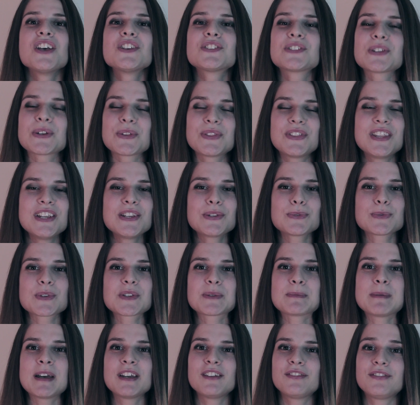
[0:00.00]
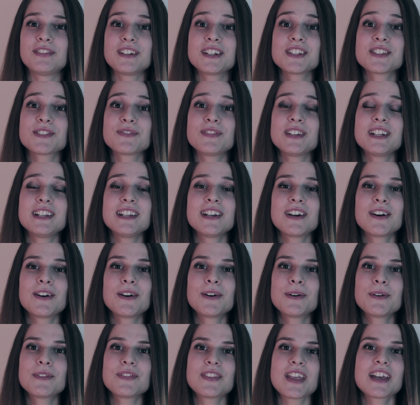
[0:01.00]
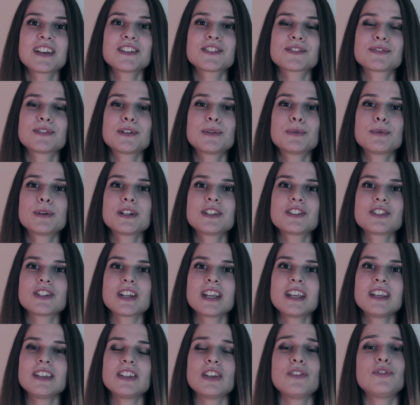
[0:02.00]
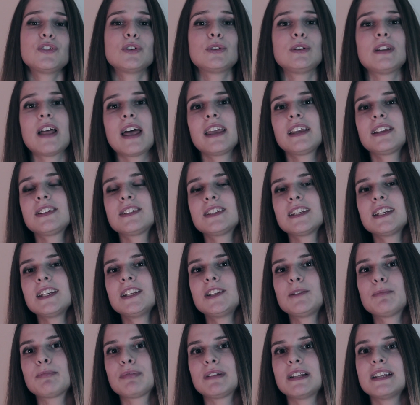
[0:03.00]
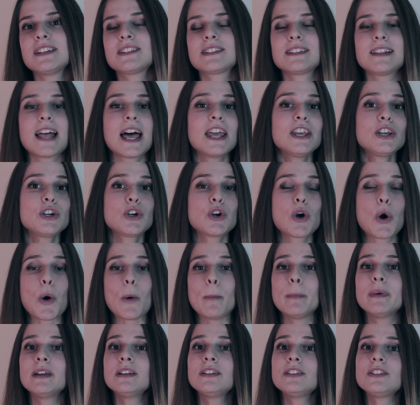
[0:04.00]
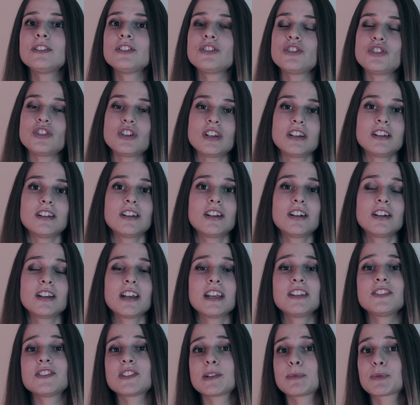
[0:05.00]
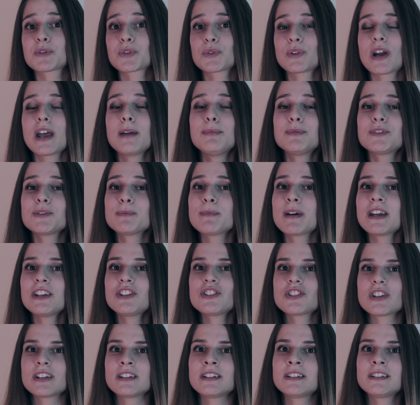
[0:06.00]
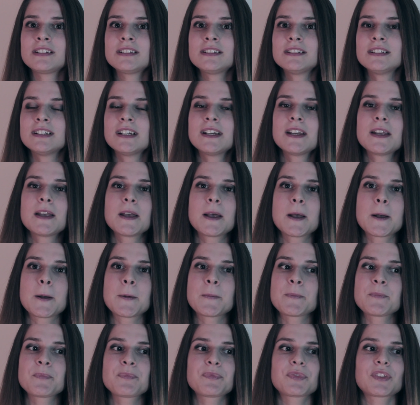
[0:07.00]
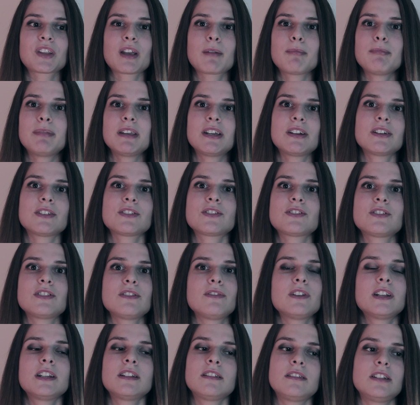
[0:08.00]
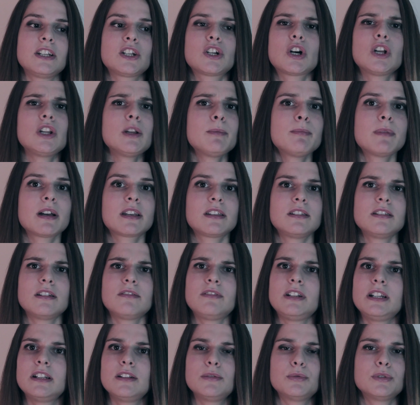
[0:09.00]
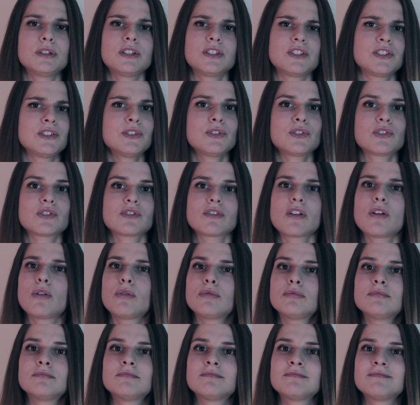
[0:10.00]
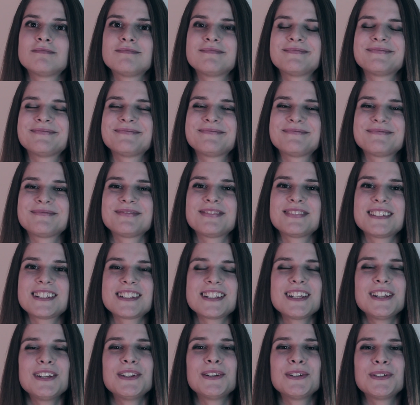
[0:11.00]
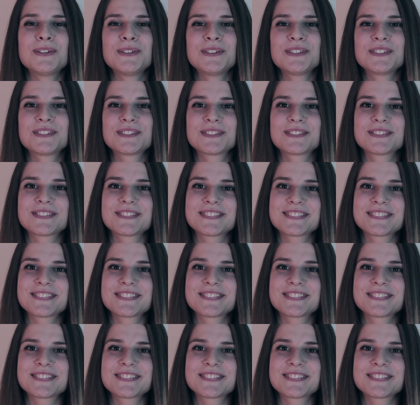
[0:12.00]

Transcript: So this was my first video. Thanks for watching. If you liked it, please like, comment, share and subscribe to my channel, because even Niccolo Machiavelli would do so. See you!